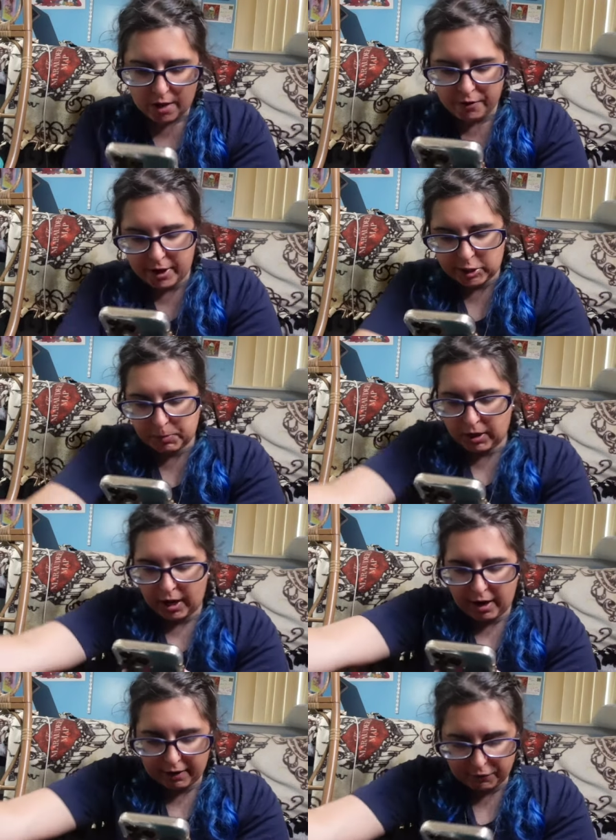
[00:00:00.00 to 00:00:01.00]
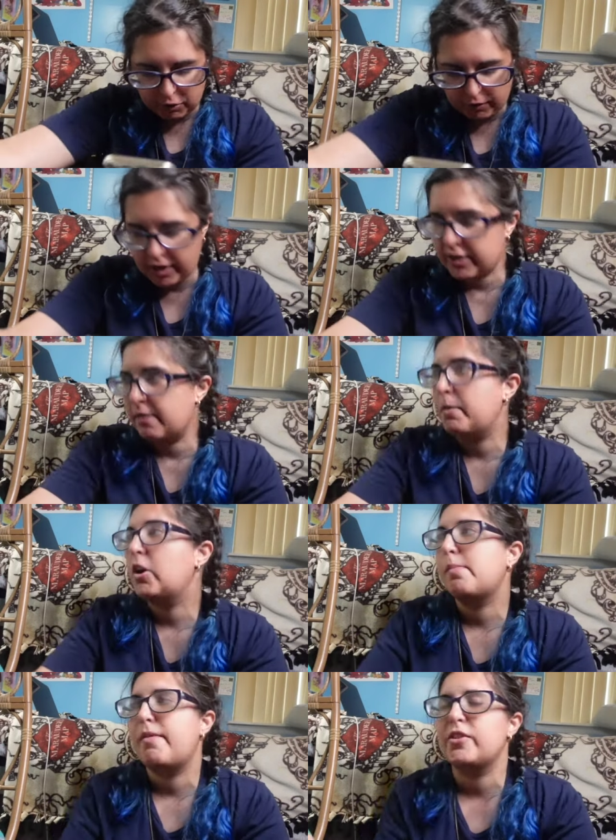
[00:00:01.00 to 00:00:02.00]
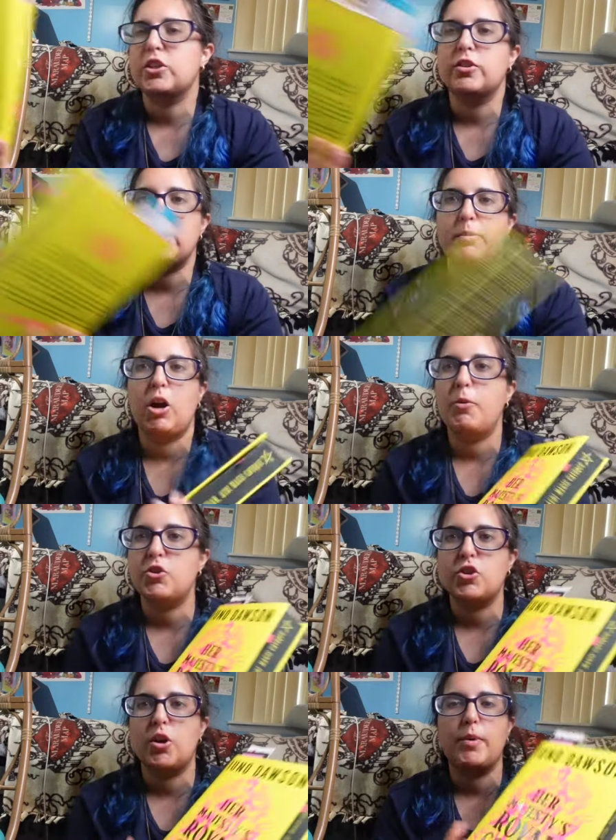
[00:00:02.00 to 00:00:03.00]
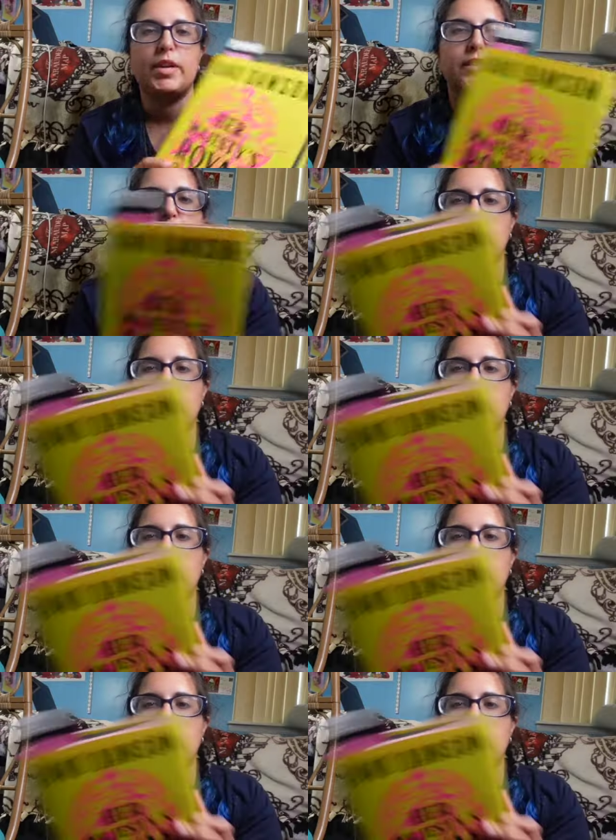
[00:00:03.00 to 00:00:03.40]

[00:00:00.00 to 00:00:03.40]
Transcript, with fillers: the next book I have to read is a book on my physical T B R, which is so easy.